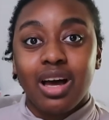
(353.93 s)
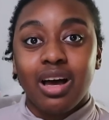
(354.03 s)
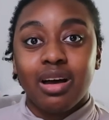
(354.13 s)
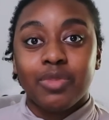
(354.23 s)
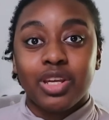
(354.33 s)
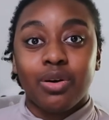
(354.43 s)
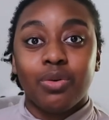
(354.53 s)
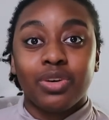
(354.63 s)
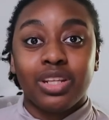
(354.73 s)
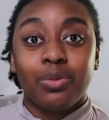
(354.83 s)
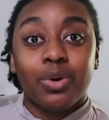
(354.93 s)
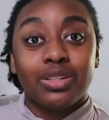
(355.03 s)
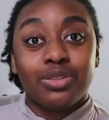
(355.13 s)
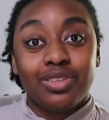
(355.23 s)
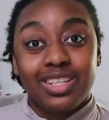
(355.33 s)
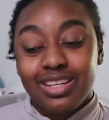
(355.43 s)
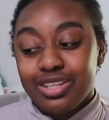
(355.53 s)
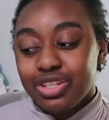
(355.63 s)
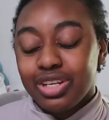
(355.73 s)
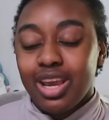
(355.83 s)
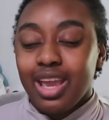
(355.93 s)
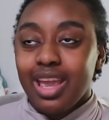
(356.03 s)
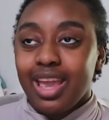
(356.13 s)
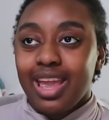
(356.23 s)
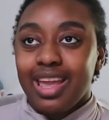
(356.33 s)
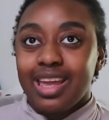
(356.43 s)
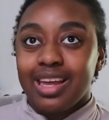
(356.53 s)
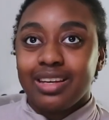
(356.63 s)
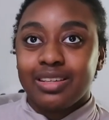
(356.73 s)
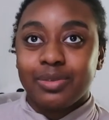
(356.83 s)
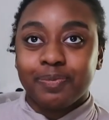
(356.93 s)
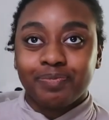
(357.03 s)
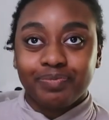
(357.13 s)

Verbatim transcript: um, they don't really want to teach, and